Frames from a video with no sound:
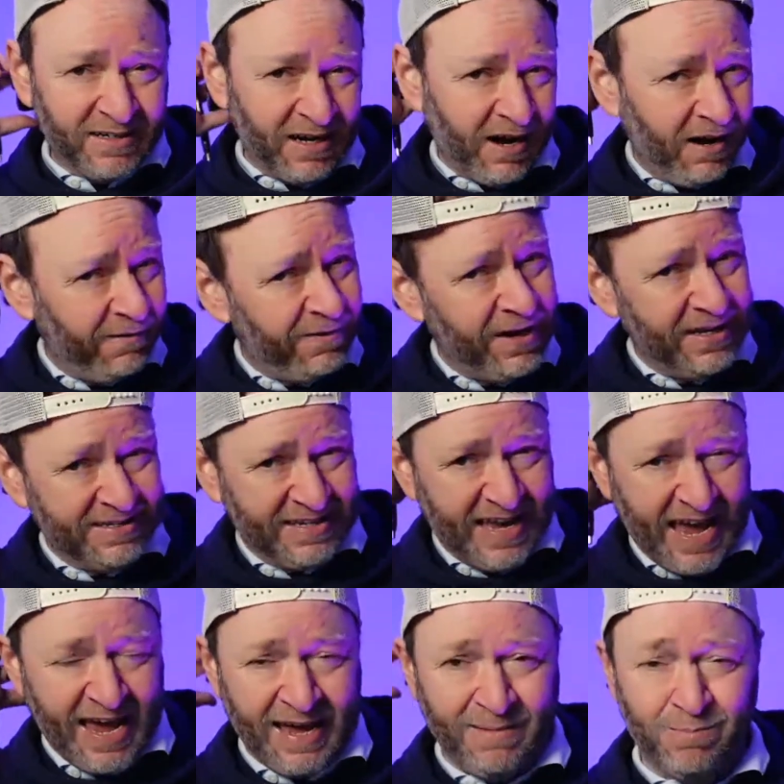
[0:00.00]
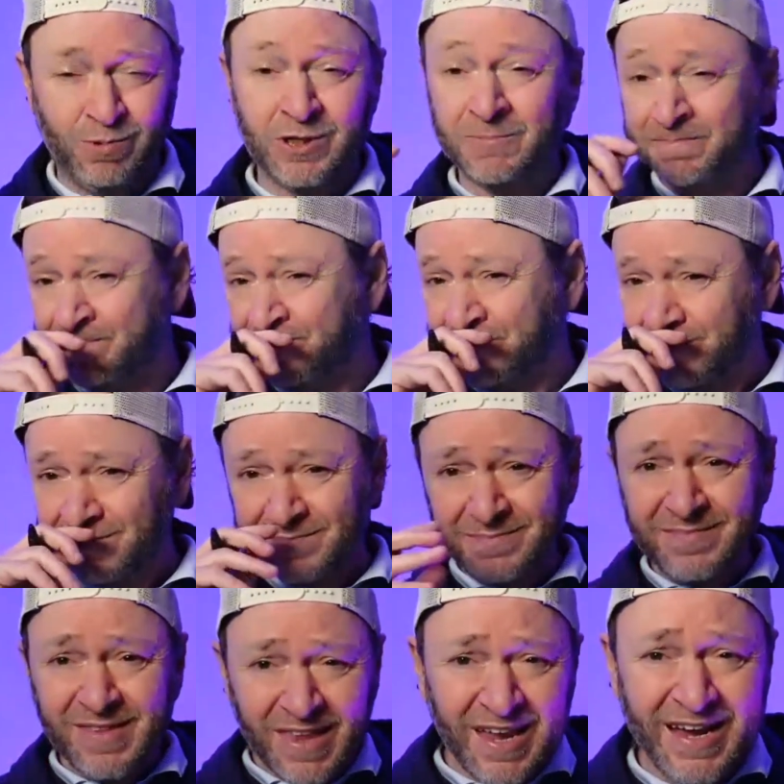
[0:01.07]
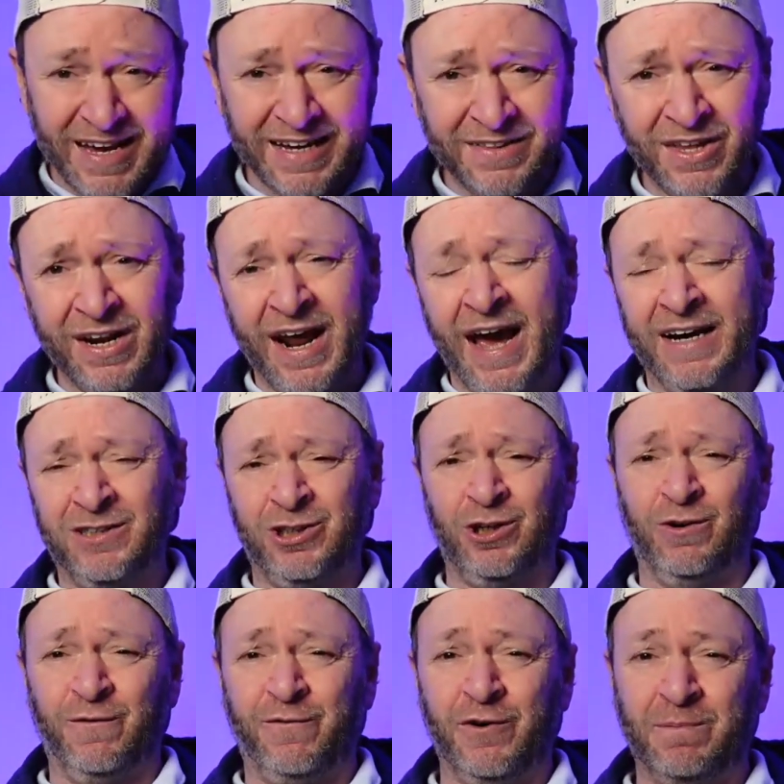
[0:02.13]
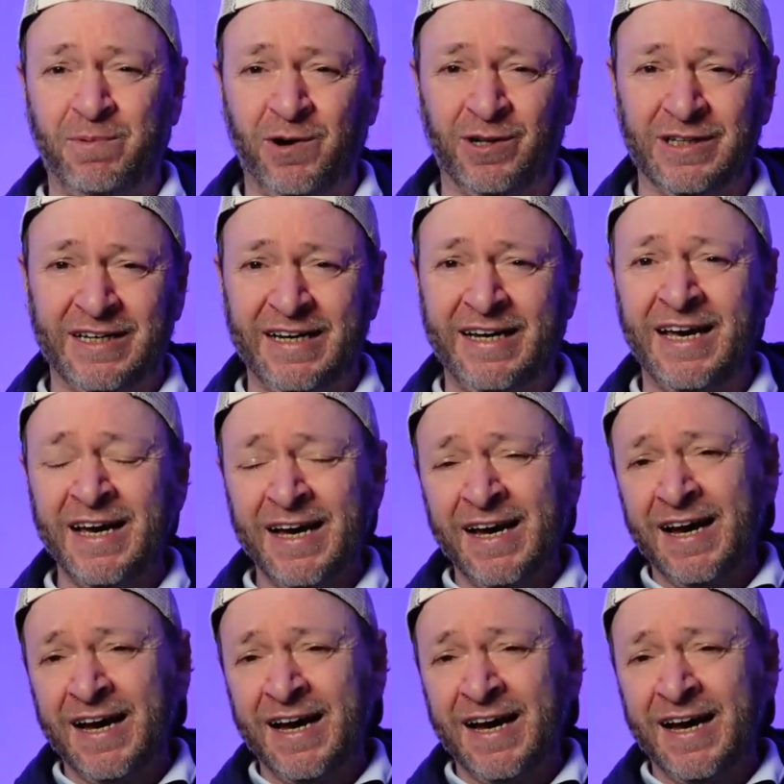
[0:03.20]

of his games in the National Football League.